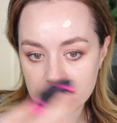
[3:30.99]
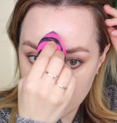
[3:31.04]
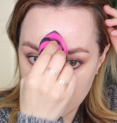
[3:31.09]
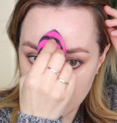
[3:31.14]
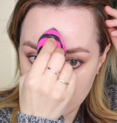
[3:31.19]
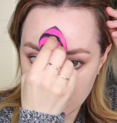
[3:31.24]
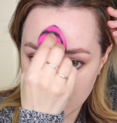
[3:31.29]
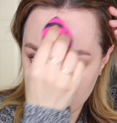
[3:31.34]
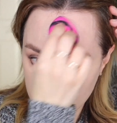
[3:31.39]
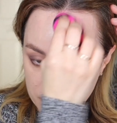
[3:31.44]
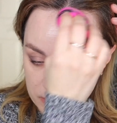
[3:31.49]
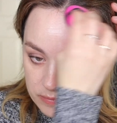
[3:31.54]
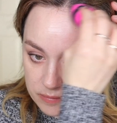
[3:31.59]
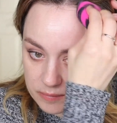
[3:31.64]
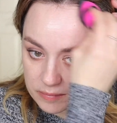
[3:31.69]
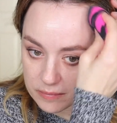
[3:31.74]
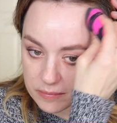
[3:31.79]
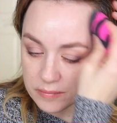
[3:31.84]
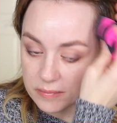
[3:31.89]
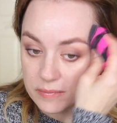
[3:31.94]

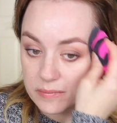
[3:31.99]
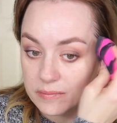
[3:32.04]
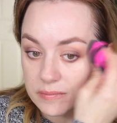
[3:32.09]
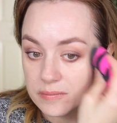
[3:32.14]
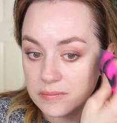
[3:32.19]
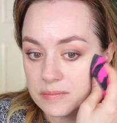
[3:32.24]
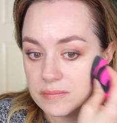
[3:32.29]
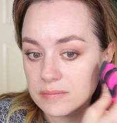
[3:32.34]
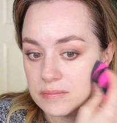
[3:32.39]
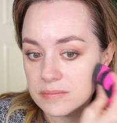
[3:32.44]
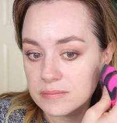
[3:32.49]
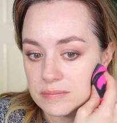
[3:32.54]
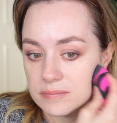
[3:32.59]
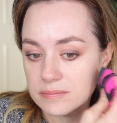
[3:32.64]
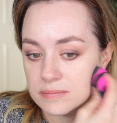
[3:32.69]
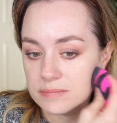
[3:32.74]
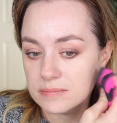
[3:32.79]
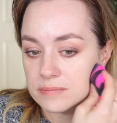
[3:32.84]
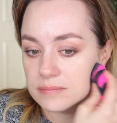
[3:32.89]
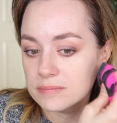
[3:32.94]
Okay, it looks
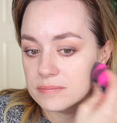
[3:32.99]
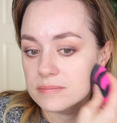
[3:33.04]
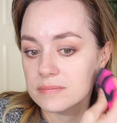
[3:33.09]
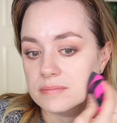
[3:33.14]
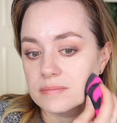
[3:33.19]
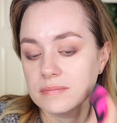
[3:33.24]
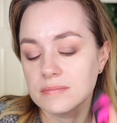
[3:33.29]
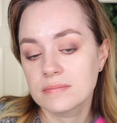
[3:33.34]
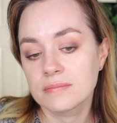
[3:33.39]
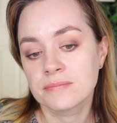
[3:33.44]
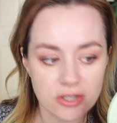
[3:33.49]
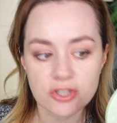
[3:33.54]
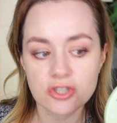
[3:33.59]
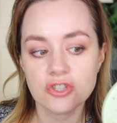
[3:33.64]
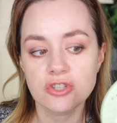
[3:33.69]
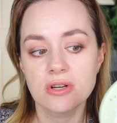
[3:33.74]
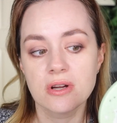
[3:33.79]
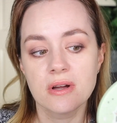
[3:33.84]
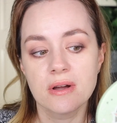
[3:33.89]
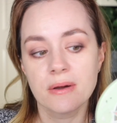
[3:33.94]

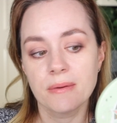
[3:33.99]
much